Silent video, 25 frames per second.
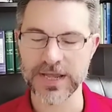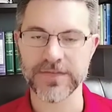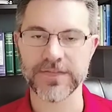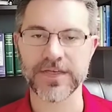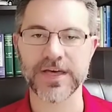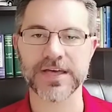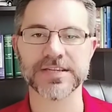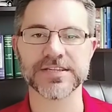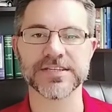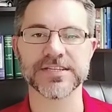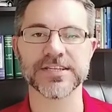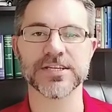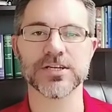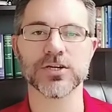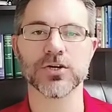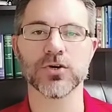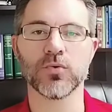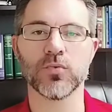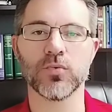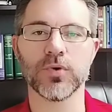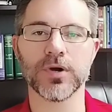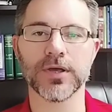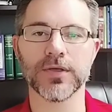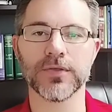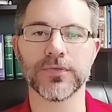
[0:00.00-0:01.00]
that deal
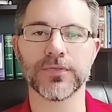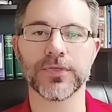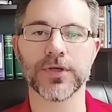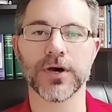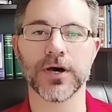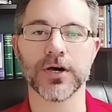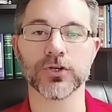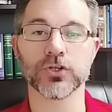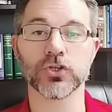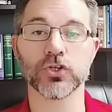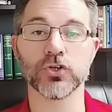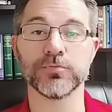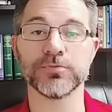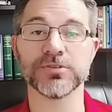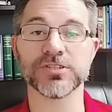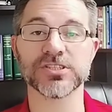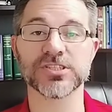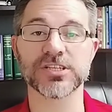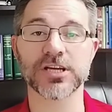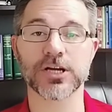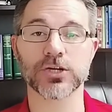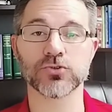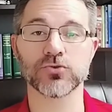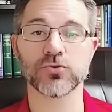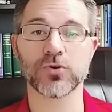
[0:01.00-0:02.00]
with uh, human
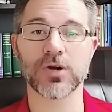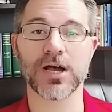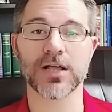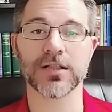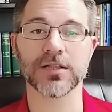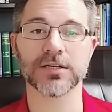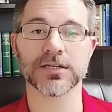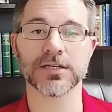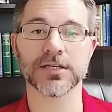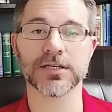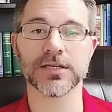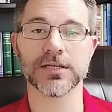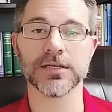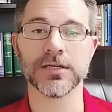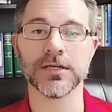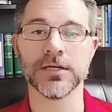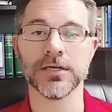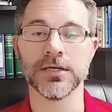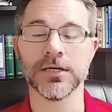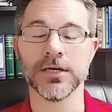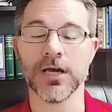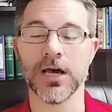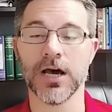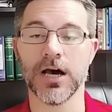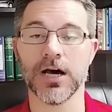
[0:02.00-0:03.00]
sexuality,
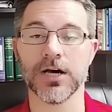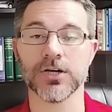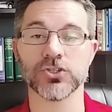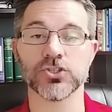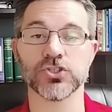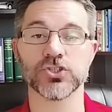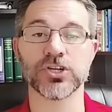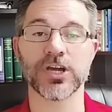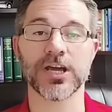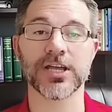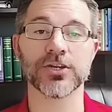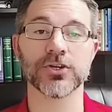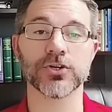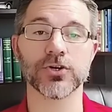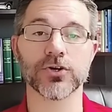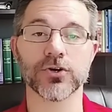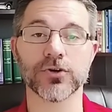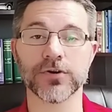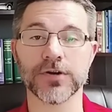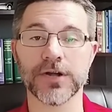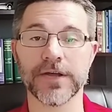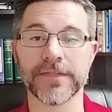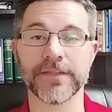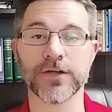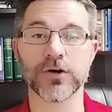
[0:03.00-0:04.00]
uh, gender,
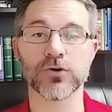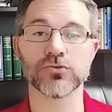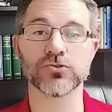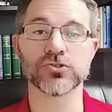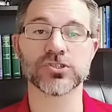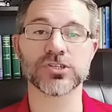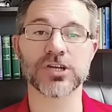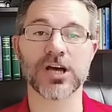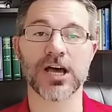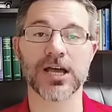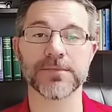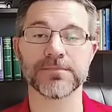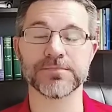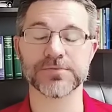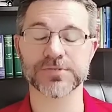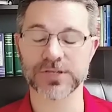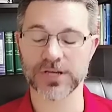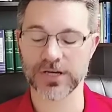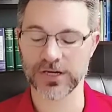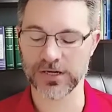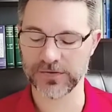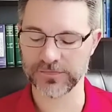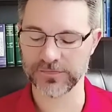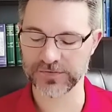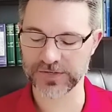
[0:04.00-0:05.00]
and those types
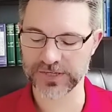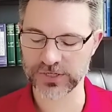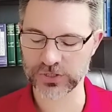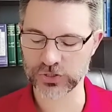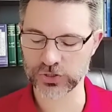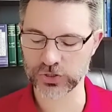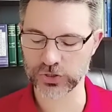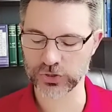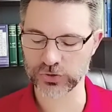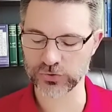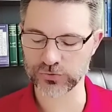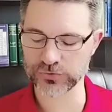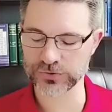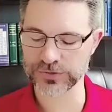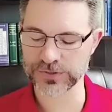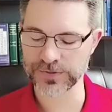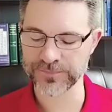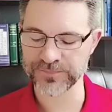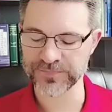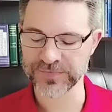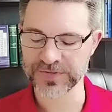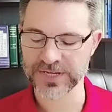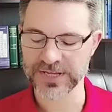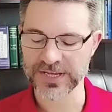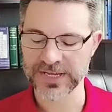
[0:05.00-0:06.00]
of issues.
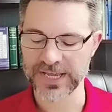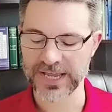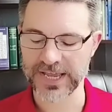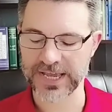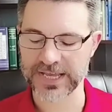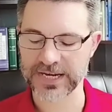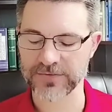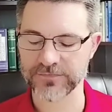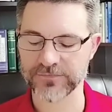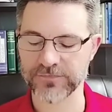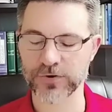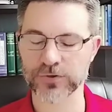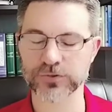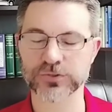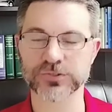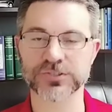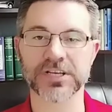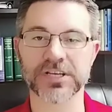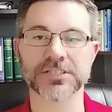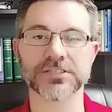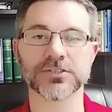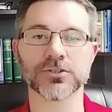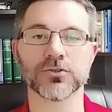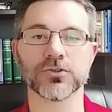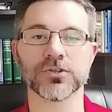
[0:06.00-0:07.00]
And in 1
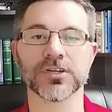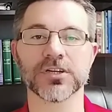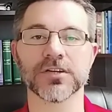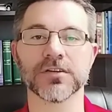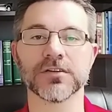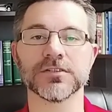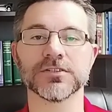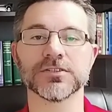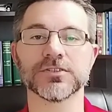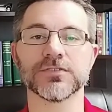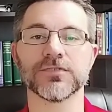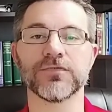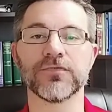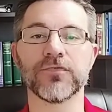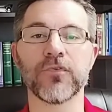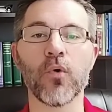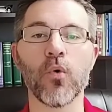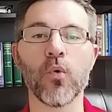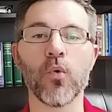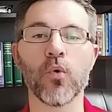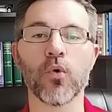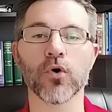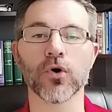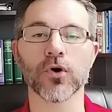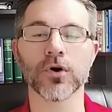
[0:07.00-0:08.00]
Thessalonians
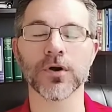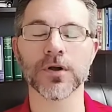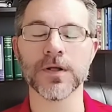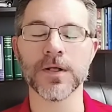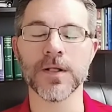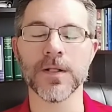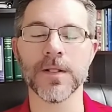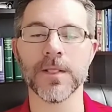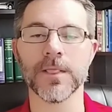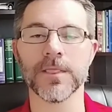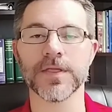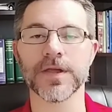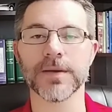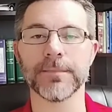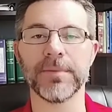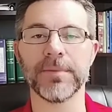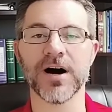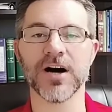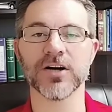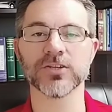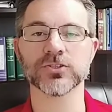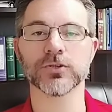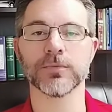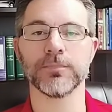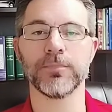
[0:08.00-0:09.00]
4, the
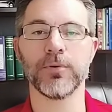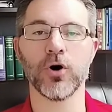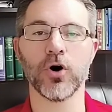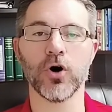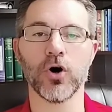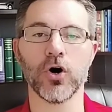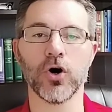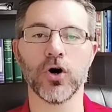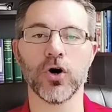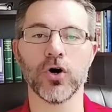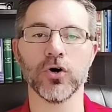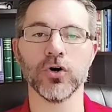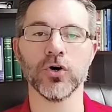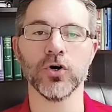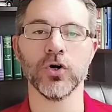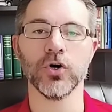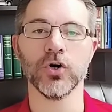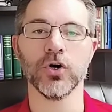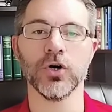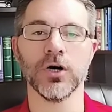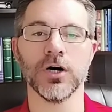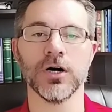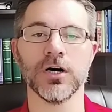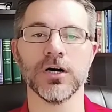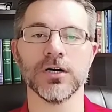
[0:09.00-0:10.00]
Apostle Paul
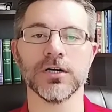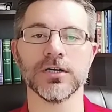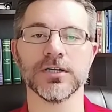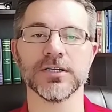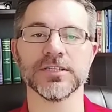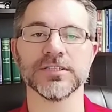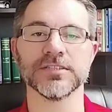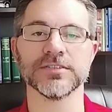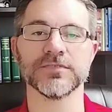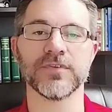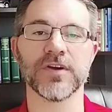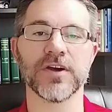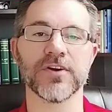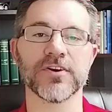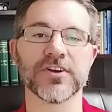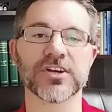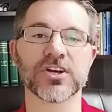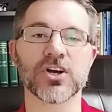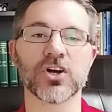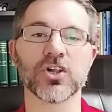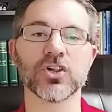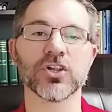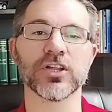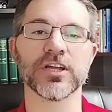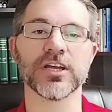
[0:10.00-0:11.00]
uh, is very
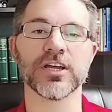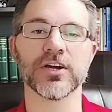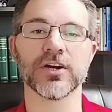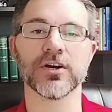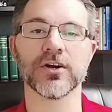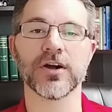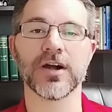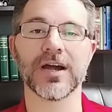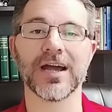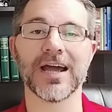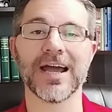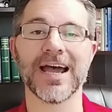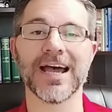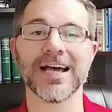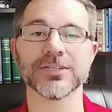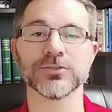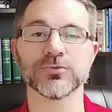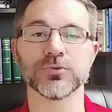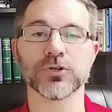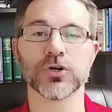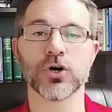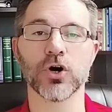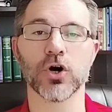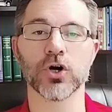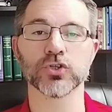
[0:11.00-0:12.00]
clear as
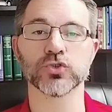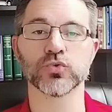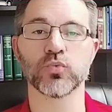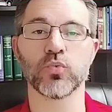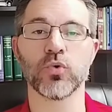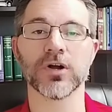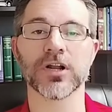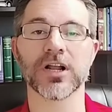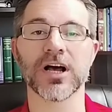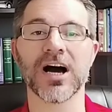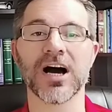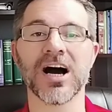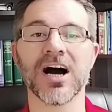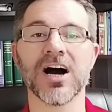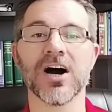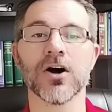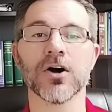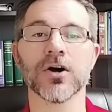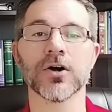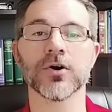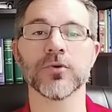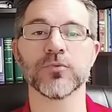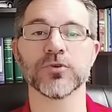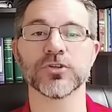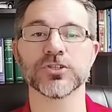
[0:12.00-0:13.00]
regards what
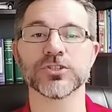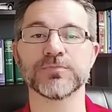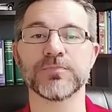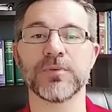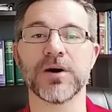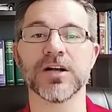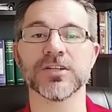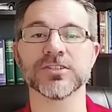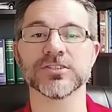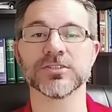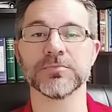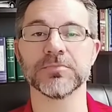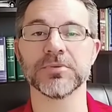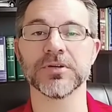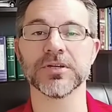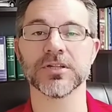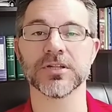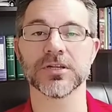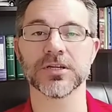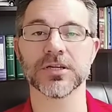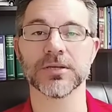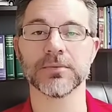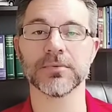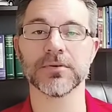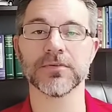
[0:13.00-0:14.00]
our
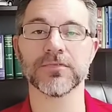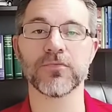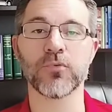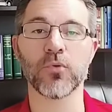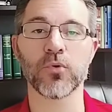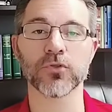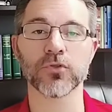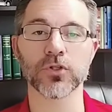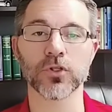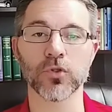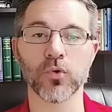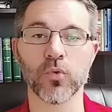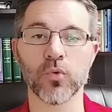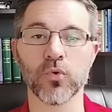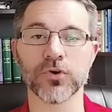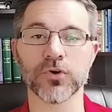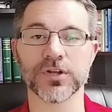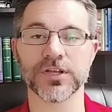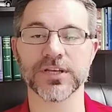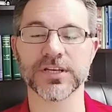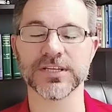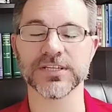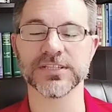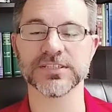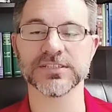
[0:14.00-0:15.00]
responsibility before the Lord
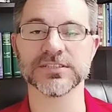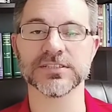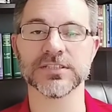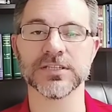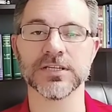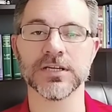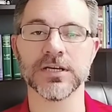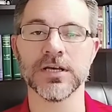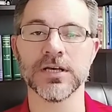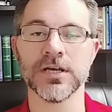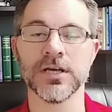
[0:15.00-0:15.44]
is